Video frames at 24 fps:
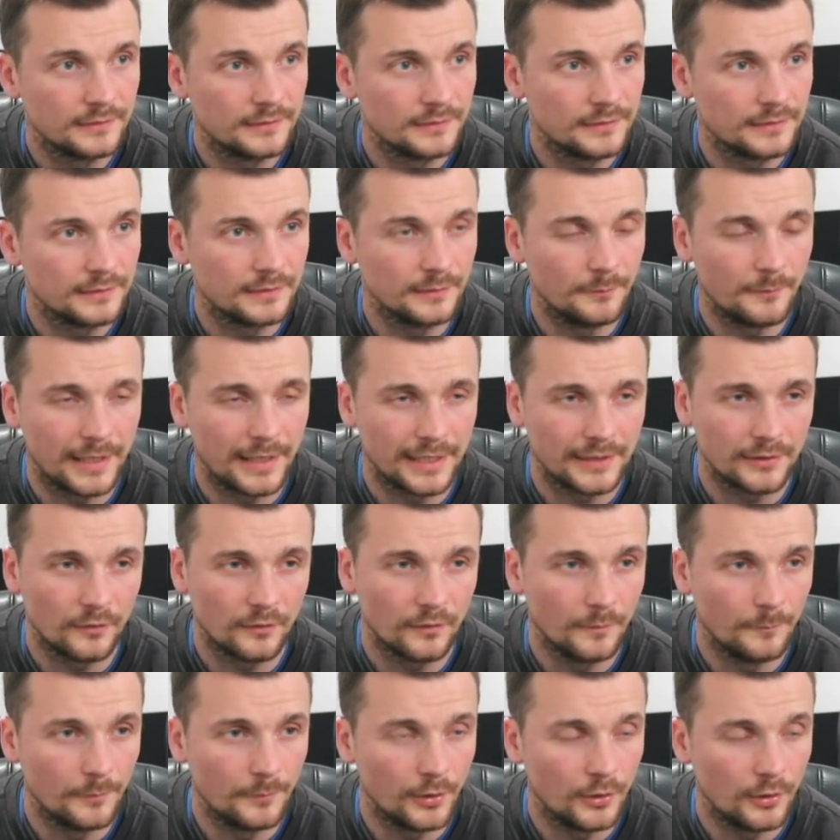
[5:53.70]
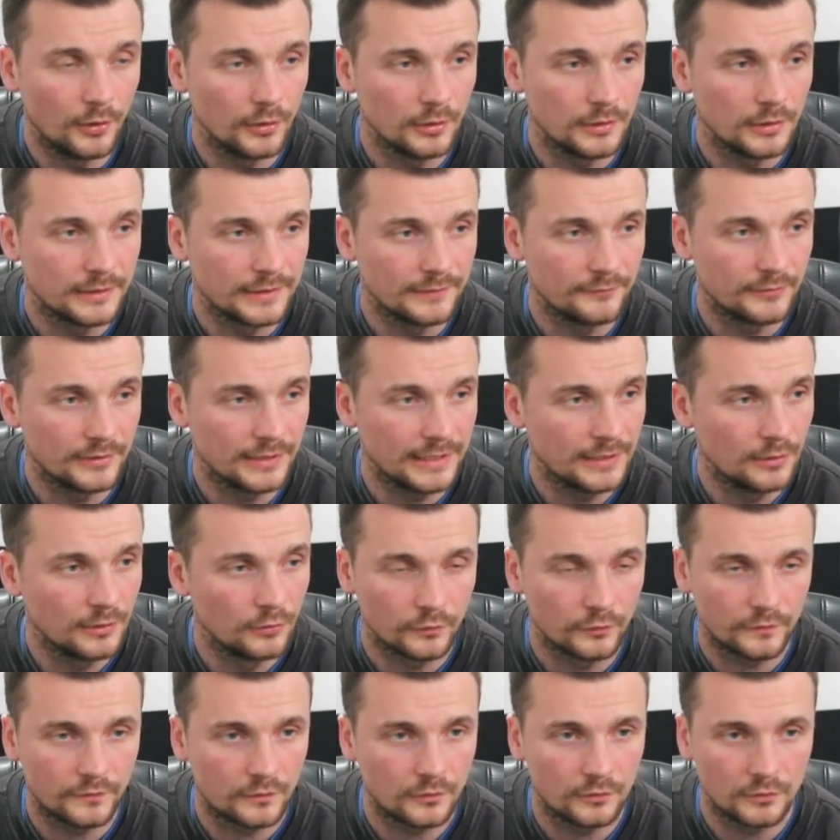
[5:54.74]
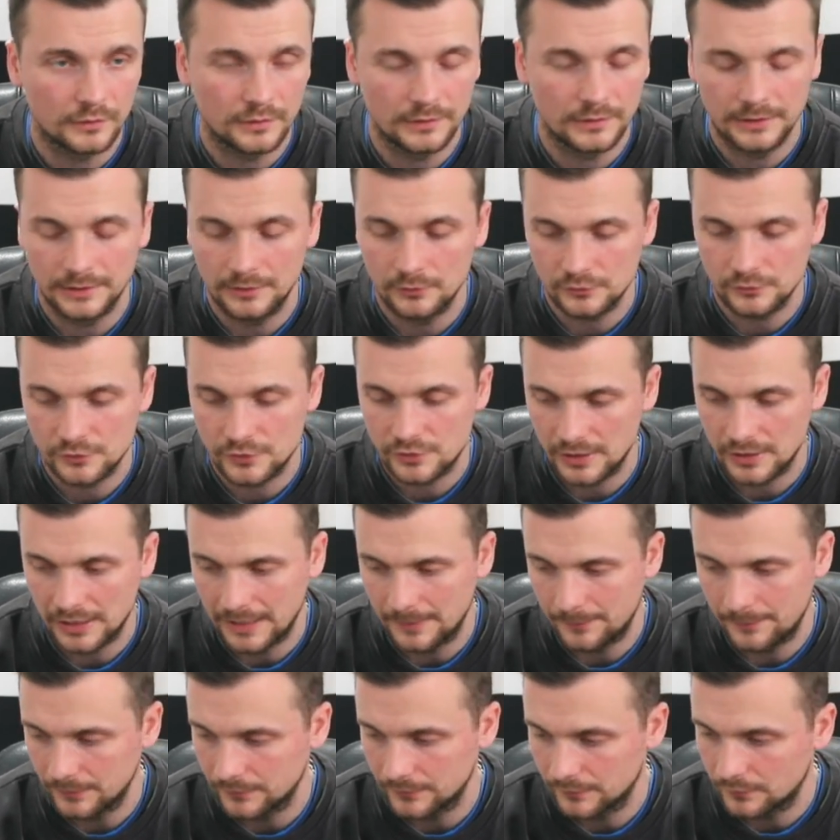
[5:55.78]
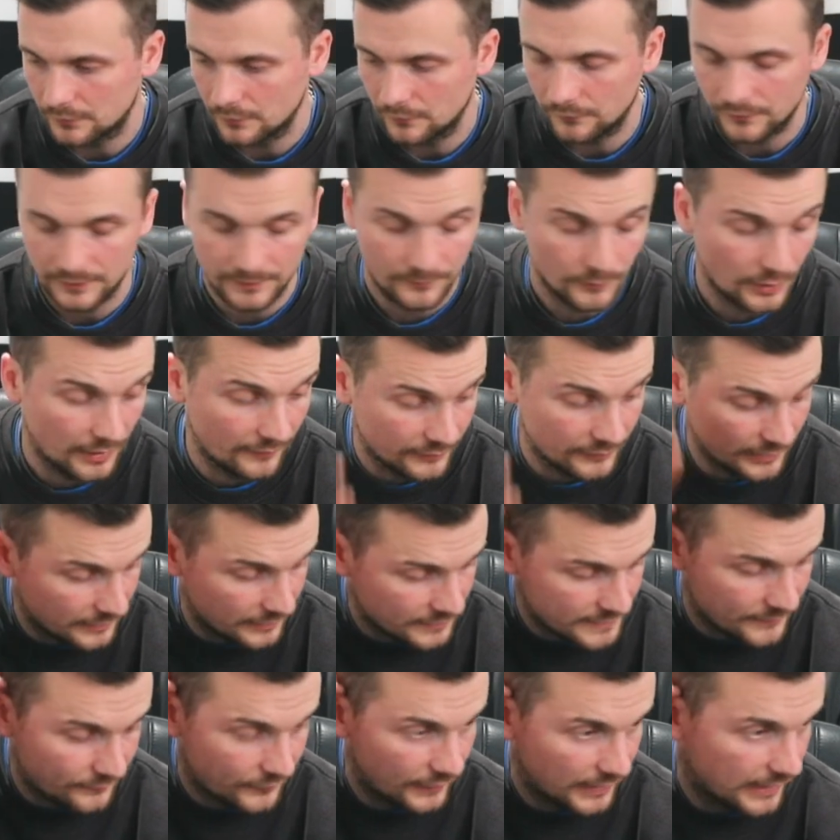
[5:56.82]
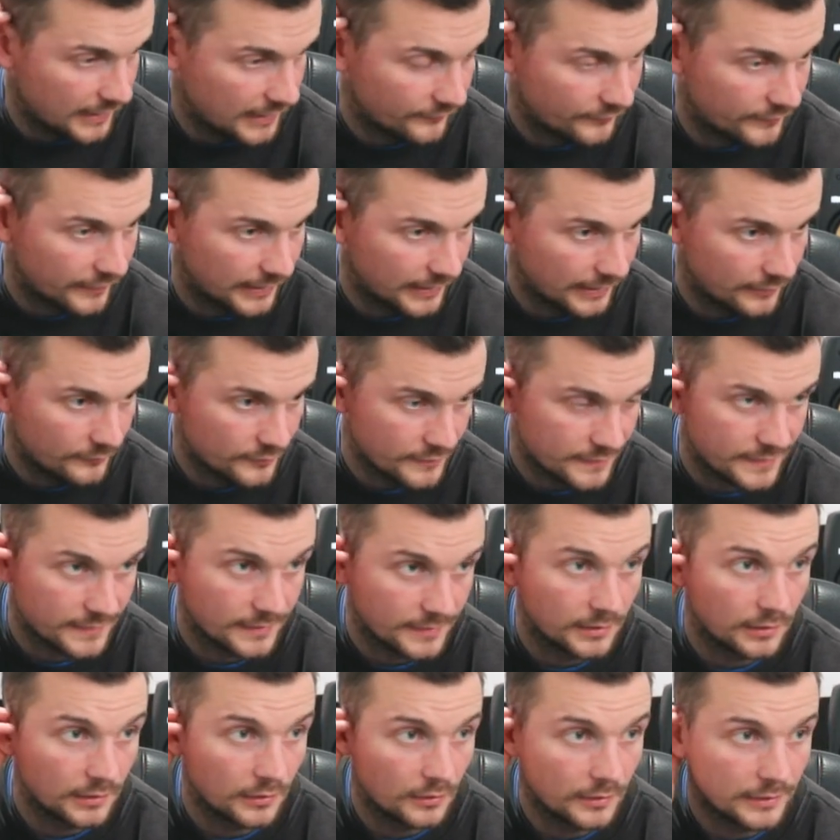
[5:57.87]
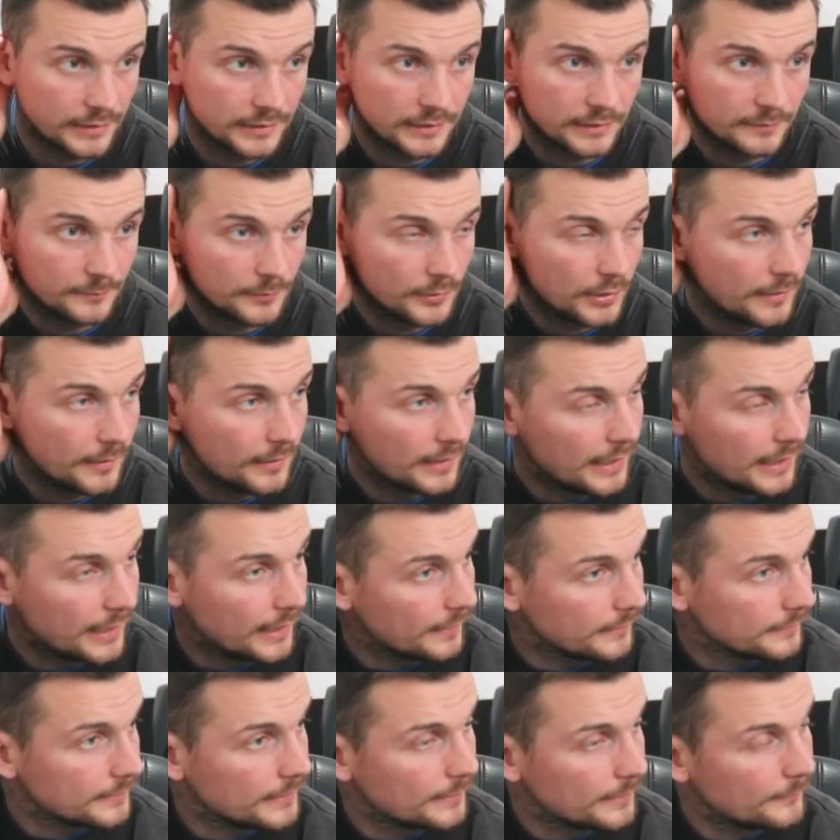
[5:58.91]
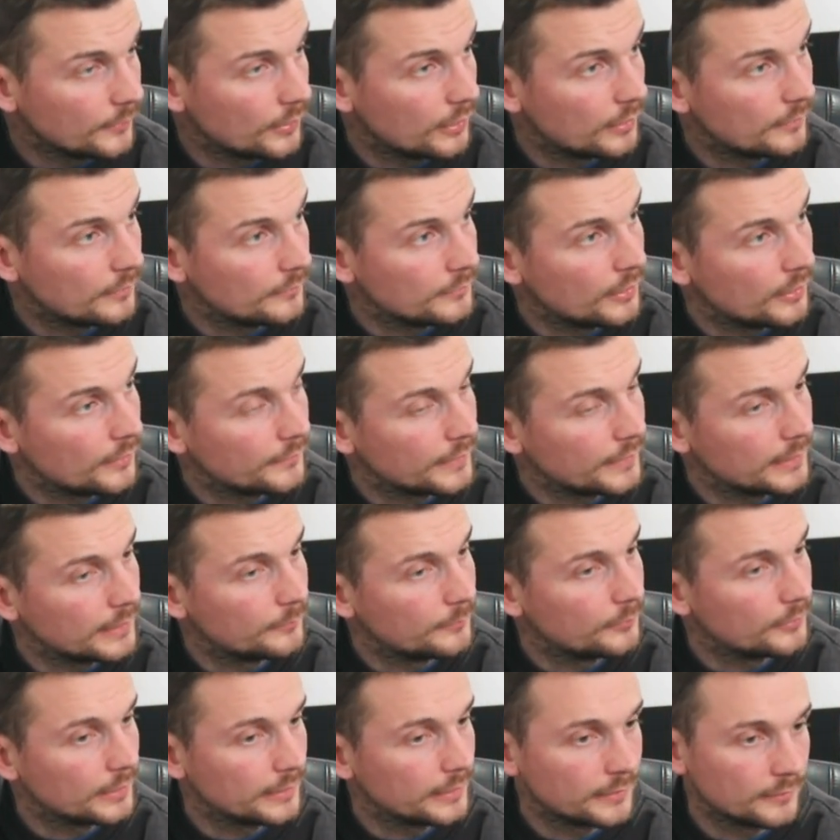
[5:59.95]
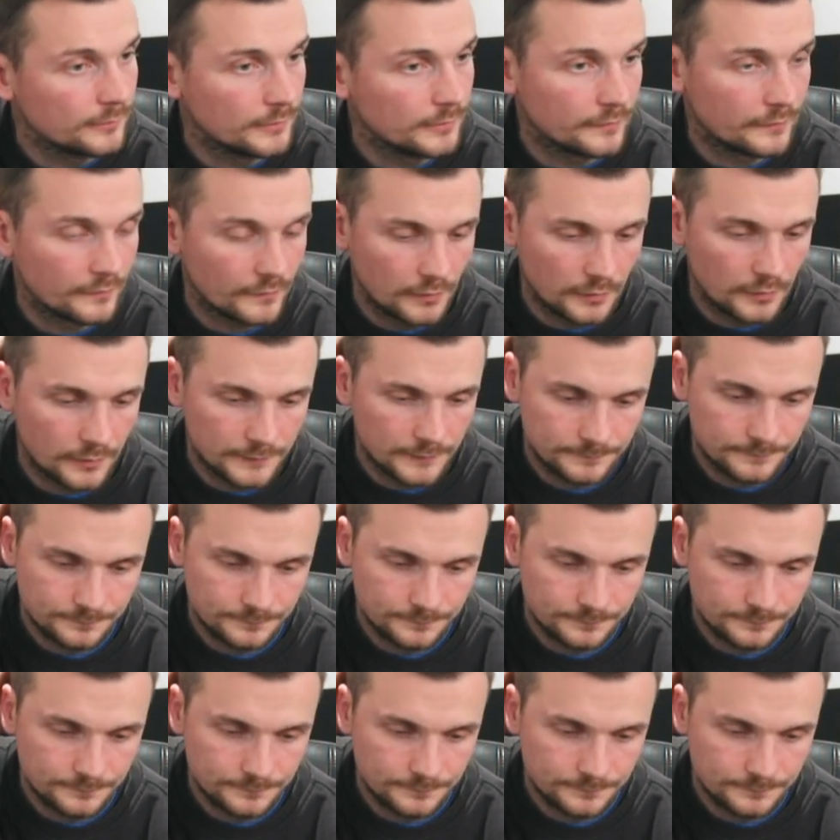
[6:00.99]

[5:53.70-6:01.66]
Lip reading: the man on the ball. Even he looks good and he looks sharp and stuff. And I'm not having, I feel like I've said Aronson a lot here, but I am. I'm not deliberately doing so.